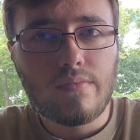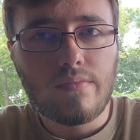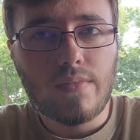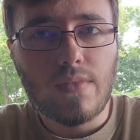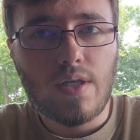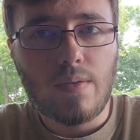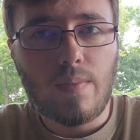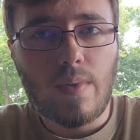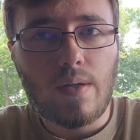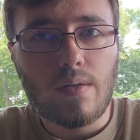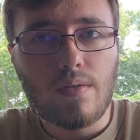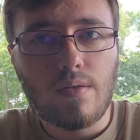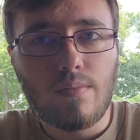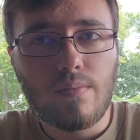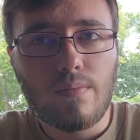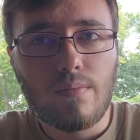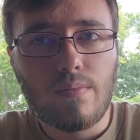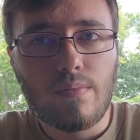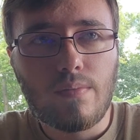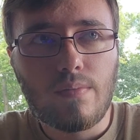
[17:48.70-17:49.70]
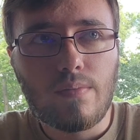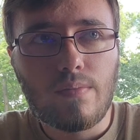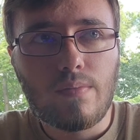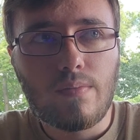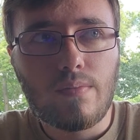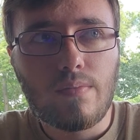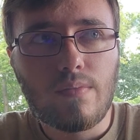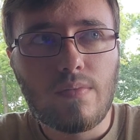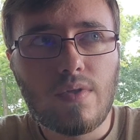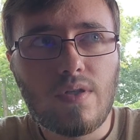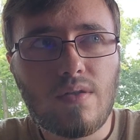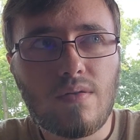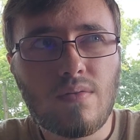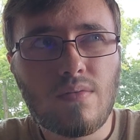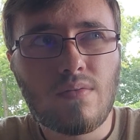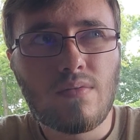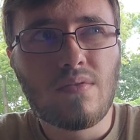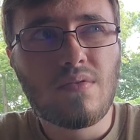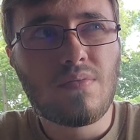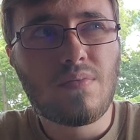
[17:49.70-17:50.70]
about
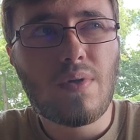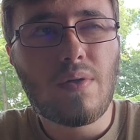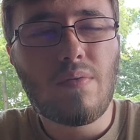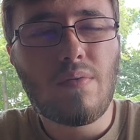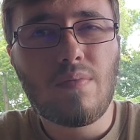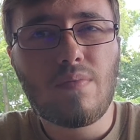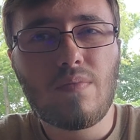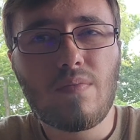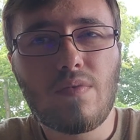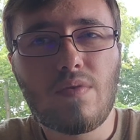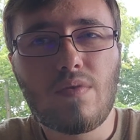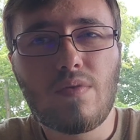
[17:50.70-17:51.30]
it's probably